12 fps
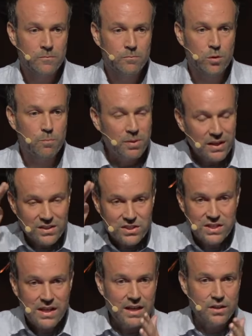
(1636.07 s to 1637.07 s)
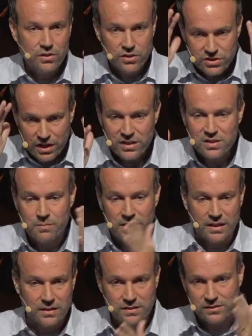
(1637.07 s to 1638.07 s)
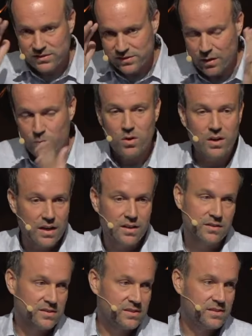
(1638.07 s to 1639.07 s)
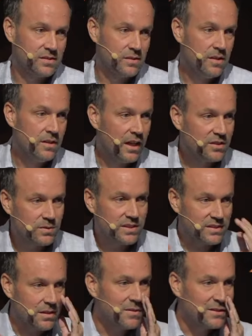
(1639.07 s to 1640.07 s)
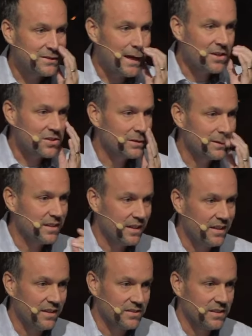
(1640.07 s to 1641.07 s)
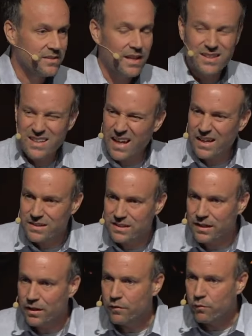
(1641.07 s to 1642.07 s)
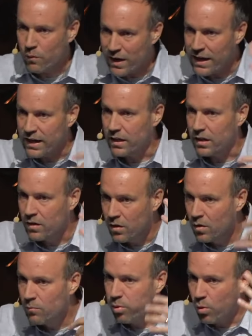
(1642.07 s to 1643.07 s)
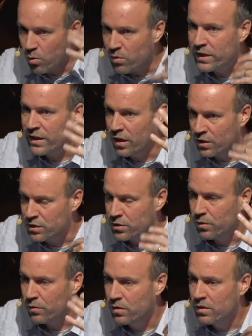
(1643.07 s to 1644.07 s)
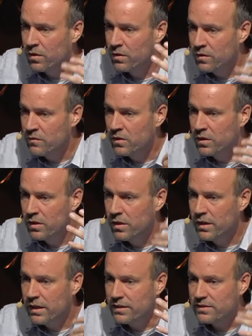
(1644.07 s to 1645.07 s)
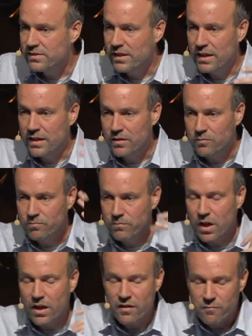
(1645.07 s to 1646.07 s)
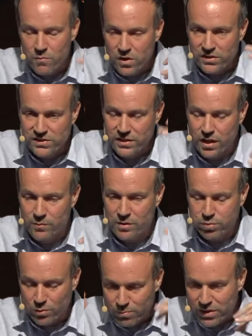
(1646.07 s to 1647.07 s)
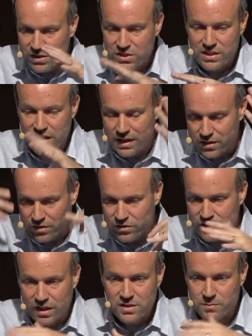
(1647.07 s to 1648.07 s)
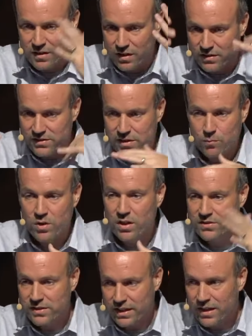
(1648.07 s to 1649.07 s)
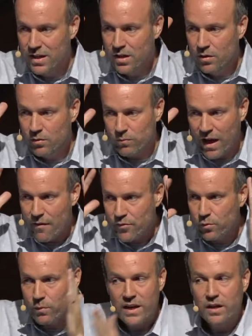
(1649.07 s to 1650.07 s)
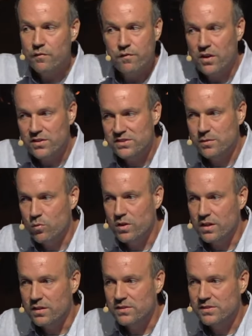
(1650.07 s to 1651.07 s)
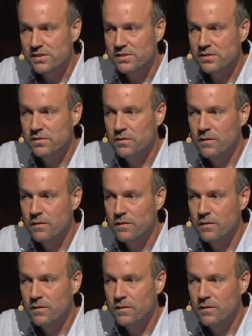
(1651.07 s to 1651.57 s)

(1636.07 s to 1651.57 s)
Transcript: Propitiate your judgment somewhere else. That's what this image actually is. It's like the idea of rain pouring on you and saying, God, have mercy on me. Propitiate your judgment on somewhere else. Like, have the rain fall somewhere else.